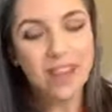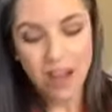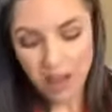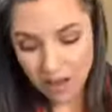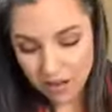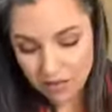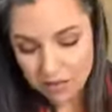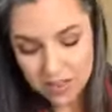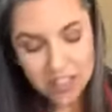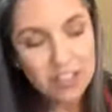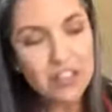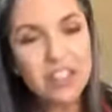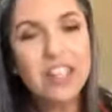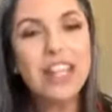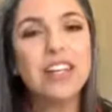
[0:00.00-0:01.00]
of the
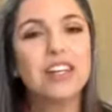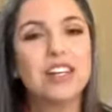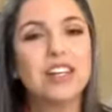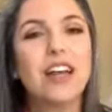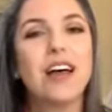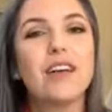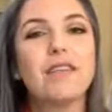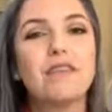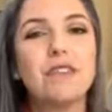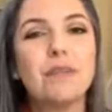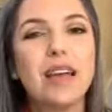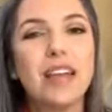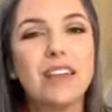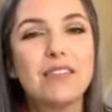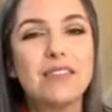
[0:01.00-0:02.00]
creation, of the
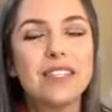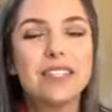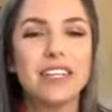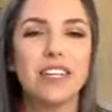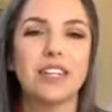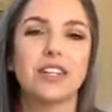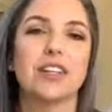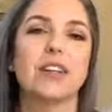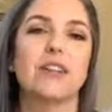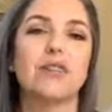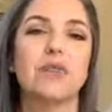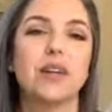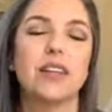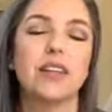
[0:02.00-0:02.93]
manifestation of